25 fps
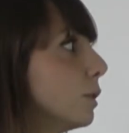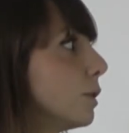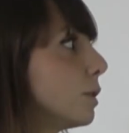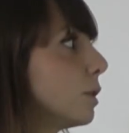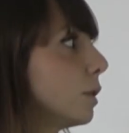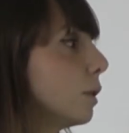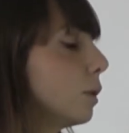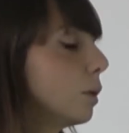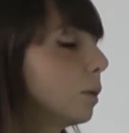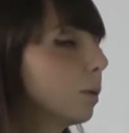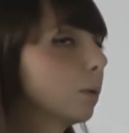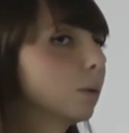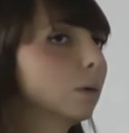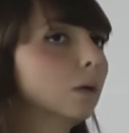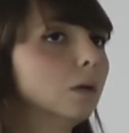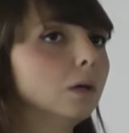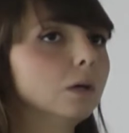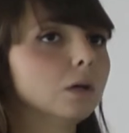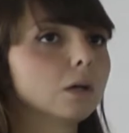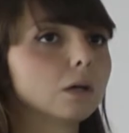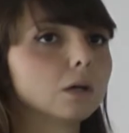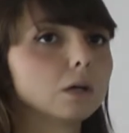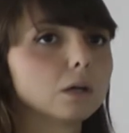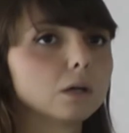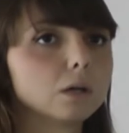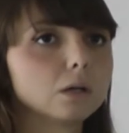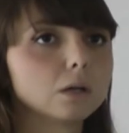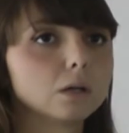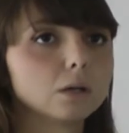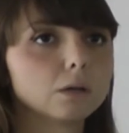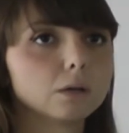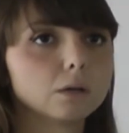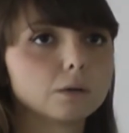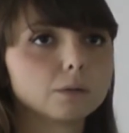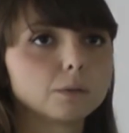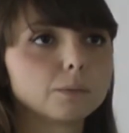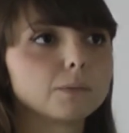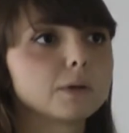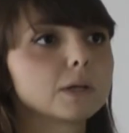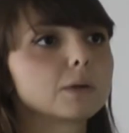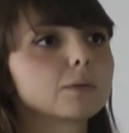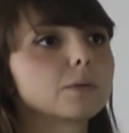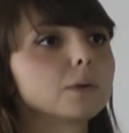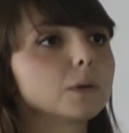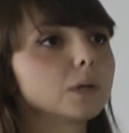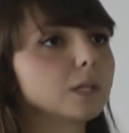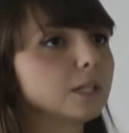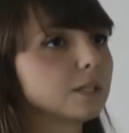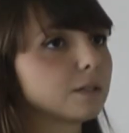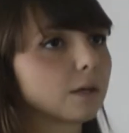to
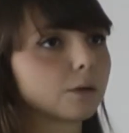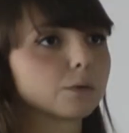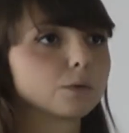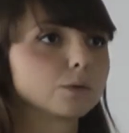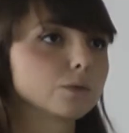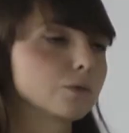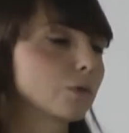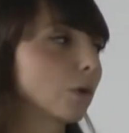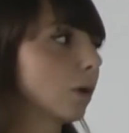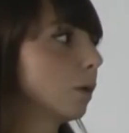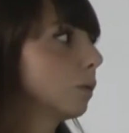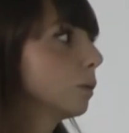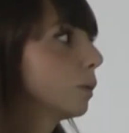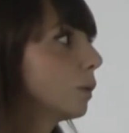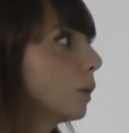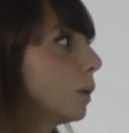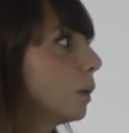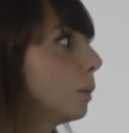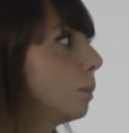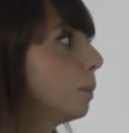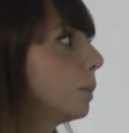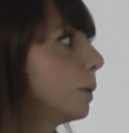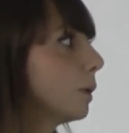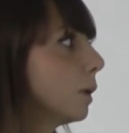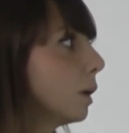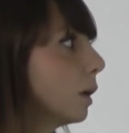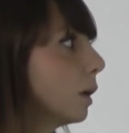recruit a control group